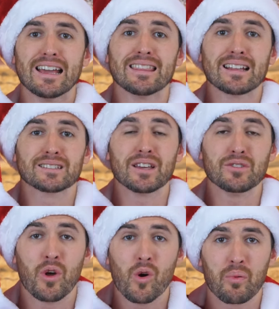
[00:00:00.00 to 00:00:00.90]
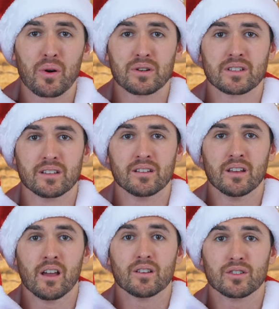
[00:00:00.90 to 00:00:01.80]
and that's that no person
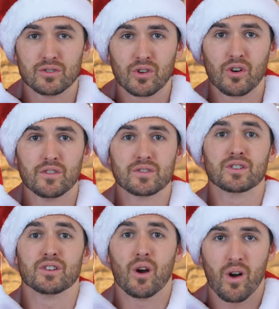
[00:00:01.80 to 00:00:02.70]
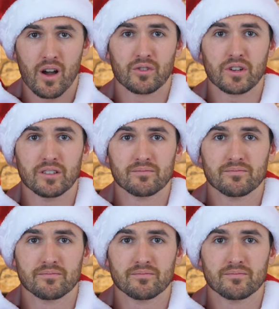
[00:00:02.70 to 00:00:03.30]
deserves to go hungry.